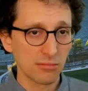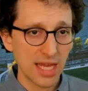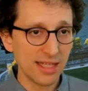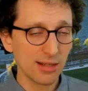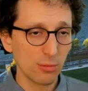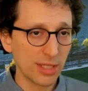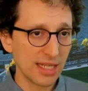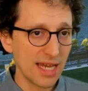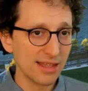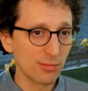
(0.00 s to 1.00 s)
We can
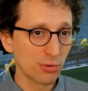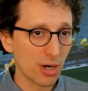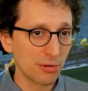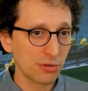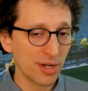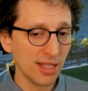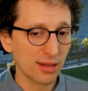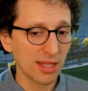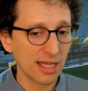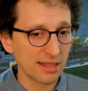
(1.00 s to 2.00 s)
add them to our training
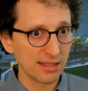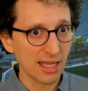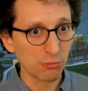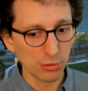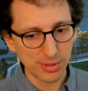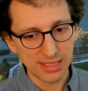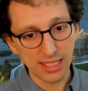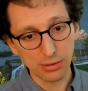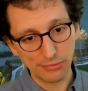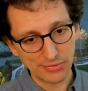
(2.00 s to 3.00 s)
set, and that would be the
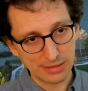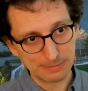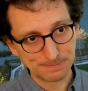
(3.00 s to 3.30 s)
end of it.